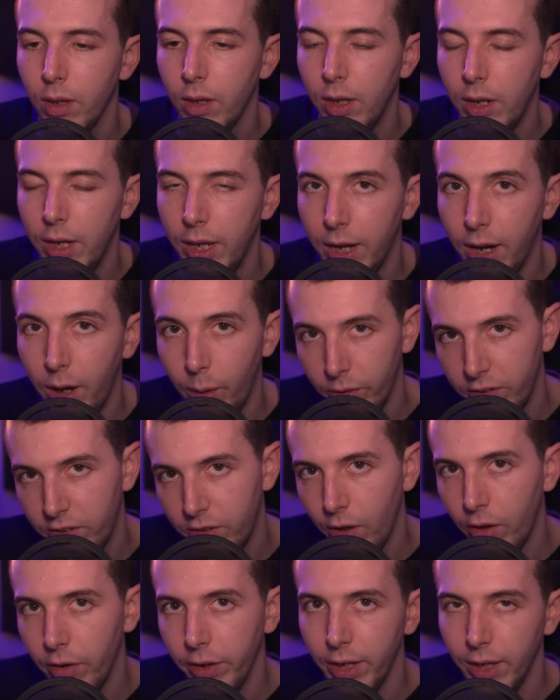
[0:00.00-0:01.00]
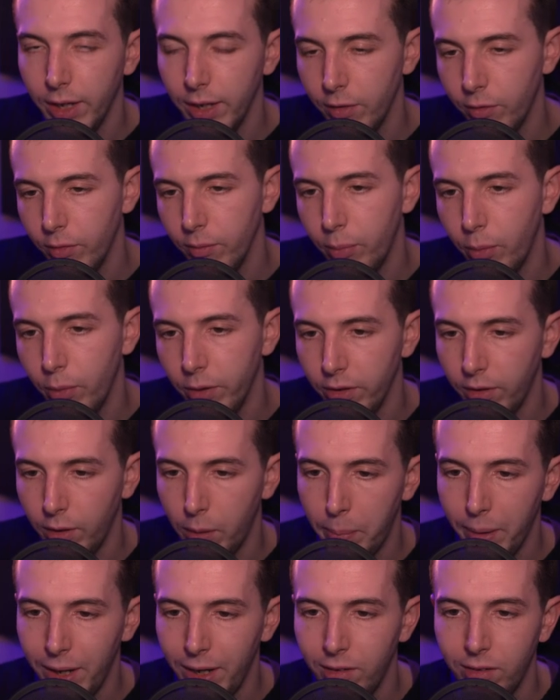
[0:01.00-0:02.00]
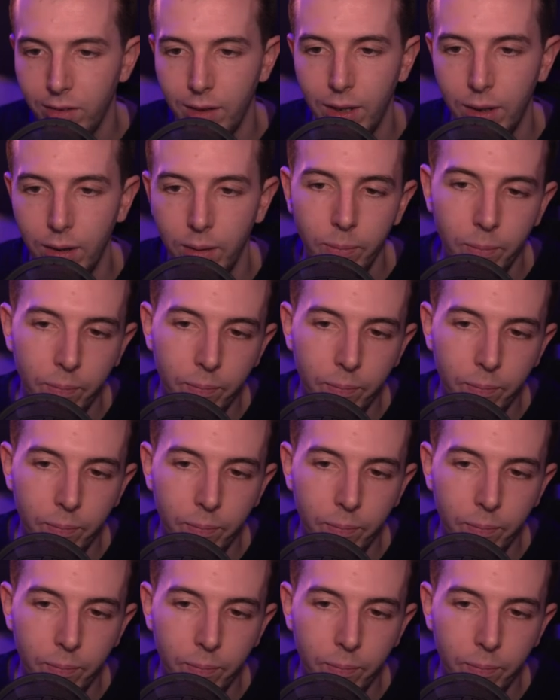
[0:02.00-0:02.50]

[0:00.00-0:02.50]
can hear how it's starting at a different point of the bass there.